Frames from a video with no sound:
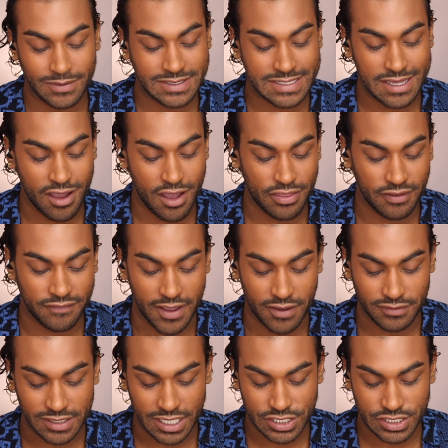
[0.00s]
say on the
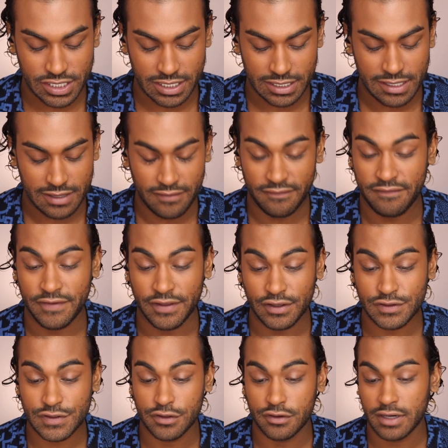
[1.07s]
foundation,
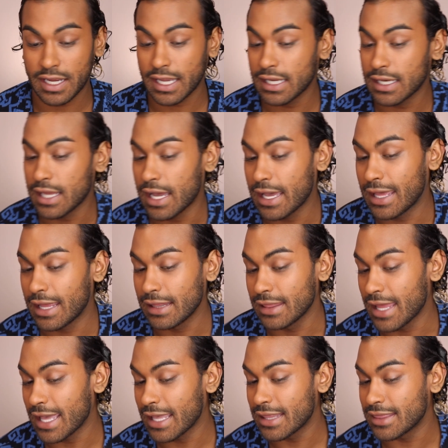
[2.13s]
feels great. I
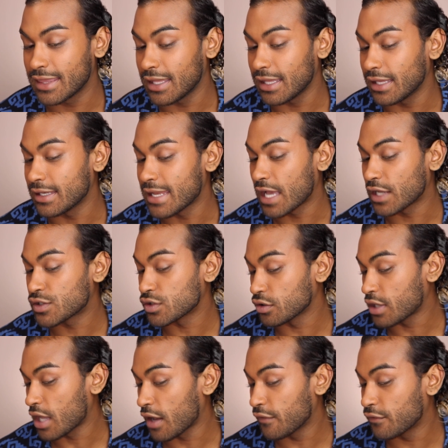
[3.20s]
like the natural
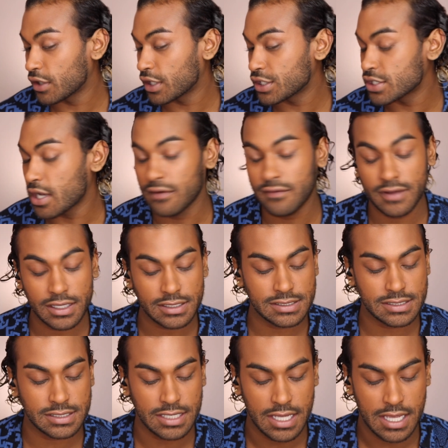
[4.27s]
coverage of it.